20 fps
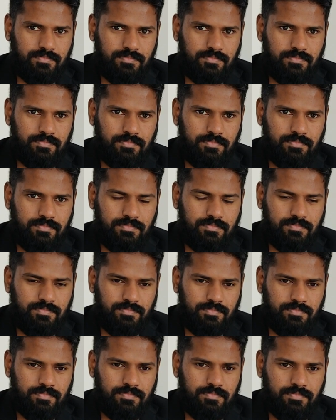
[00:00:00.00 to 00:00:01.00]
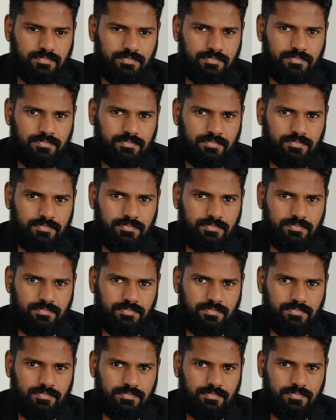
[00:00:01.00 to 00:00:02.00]

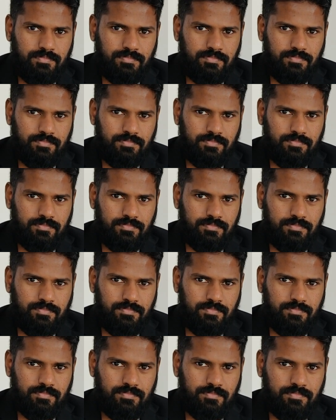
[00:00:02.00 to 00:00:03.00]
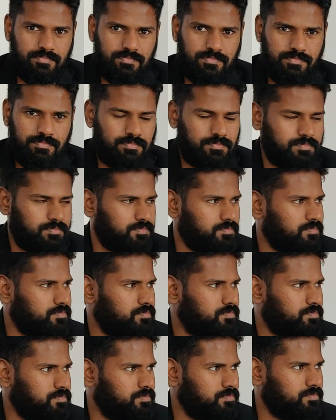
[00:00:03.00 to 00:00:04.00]

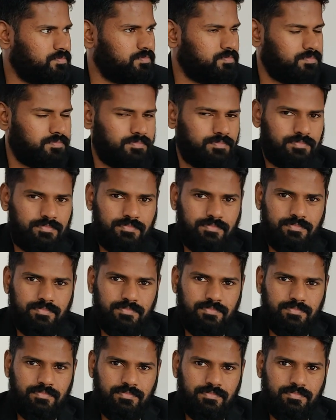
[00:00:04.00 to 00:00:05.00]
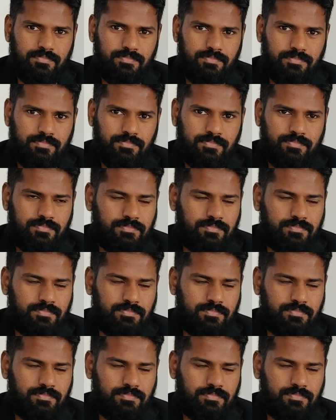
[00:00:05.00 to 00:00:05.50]
(not speaking)